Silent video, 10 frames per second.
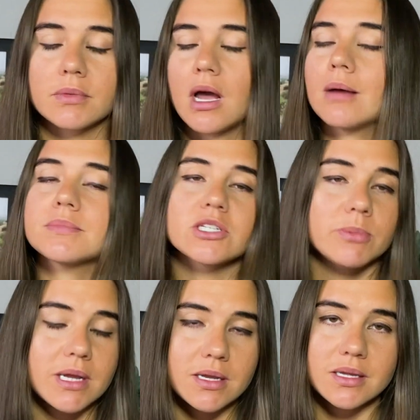comes to
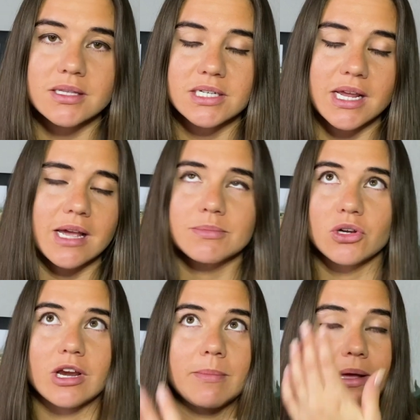me in the DMs
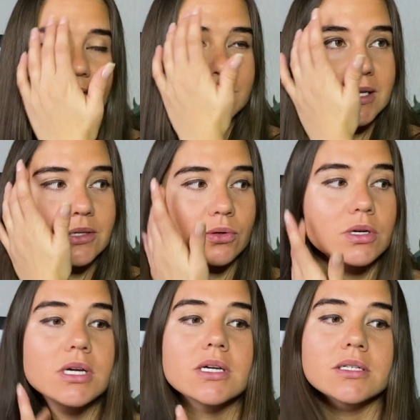or emails me or
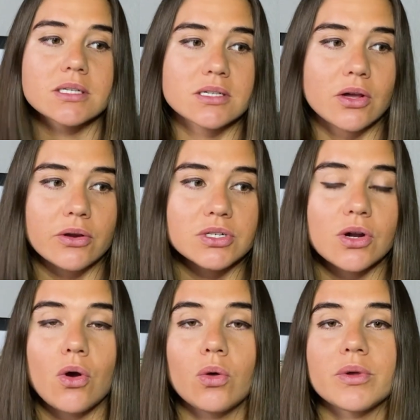does a coaching
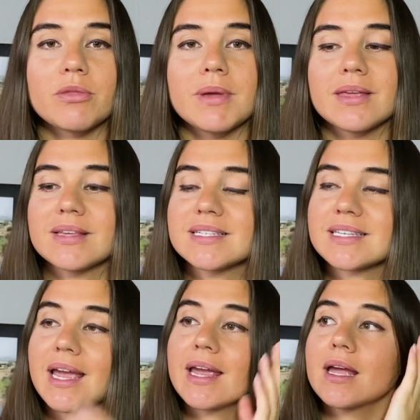call with me and they
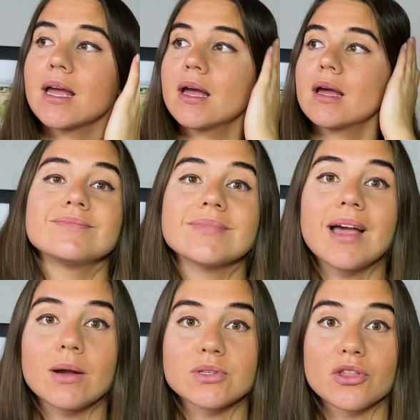say,
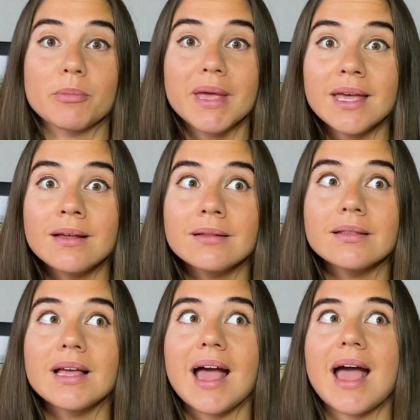I was on the
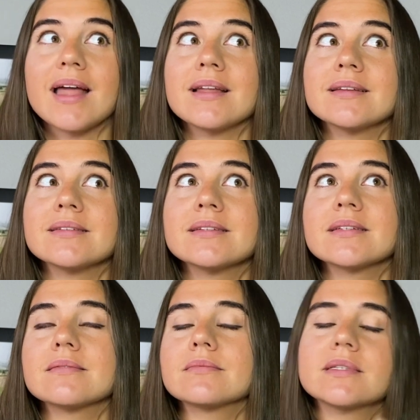pill and
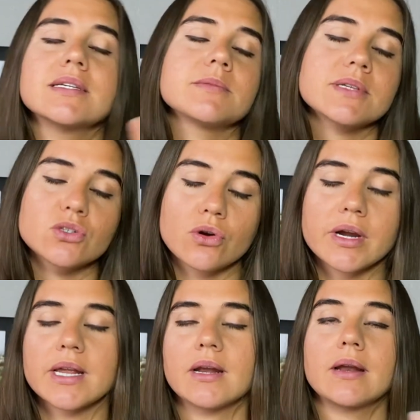here's my
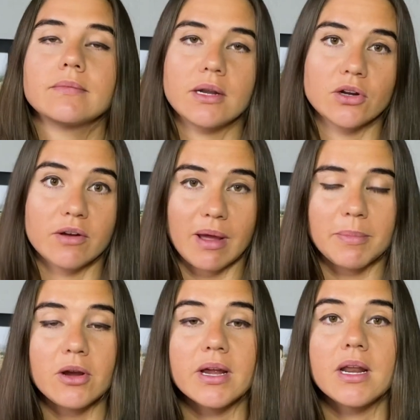story and I don't have my
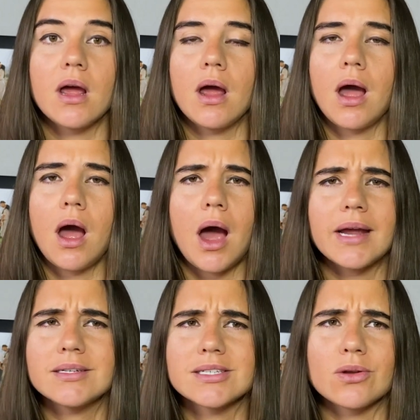period, I
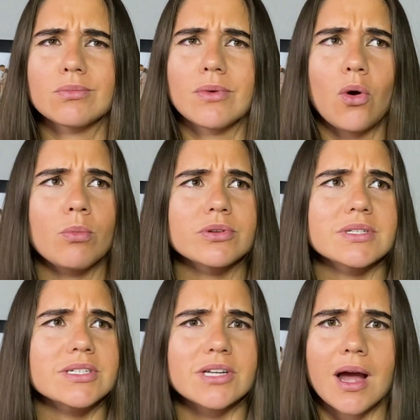just almost
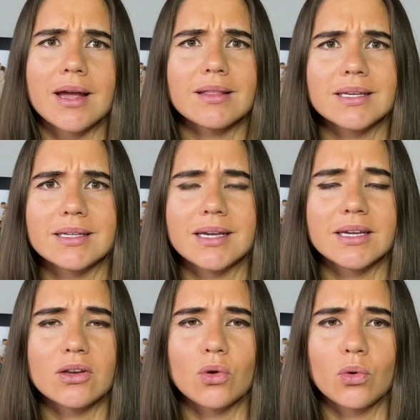entirely
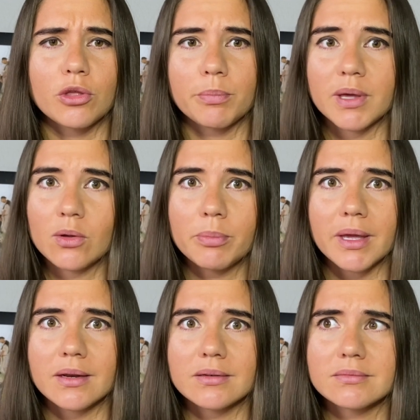ignore the pill
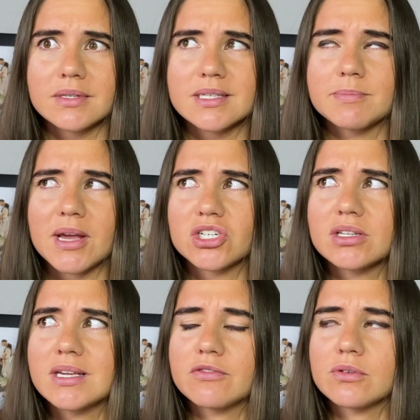bit,
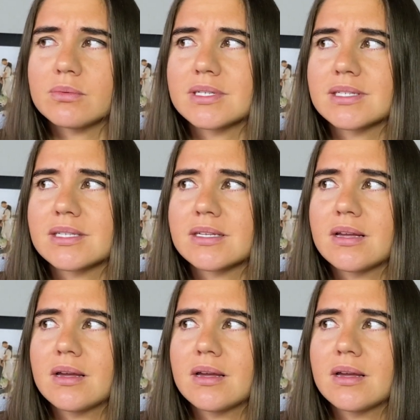especially if it was